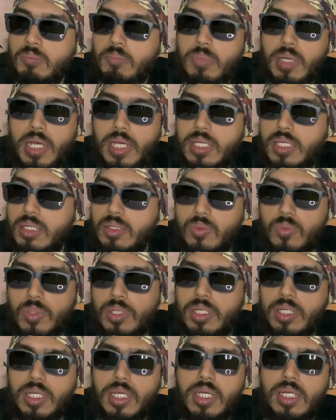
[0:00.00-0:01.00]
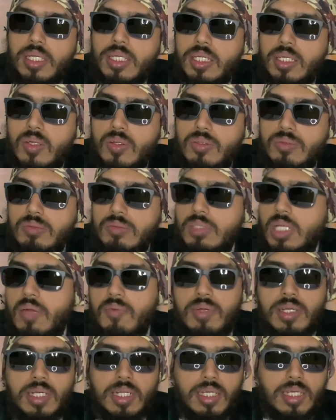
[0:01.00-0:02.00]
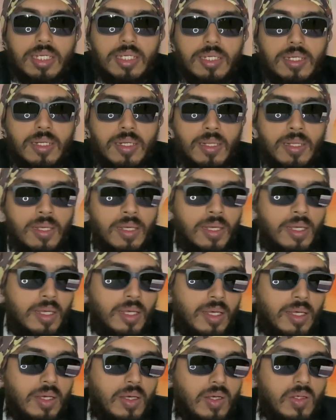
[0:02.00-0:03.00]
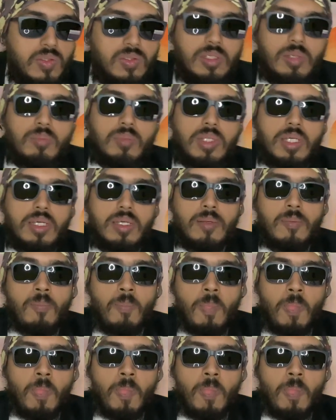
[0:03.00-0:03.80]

back in 2018 or 17 or something.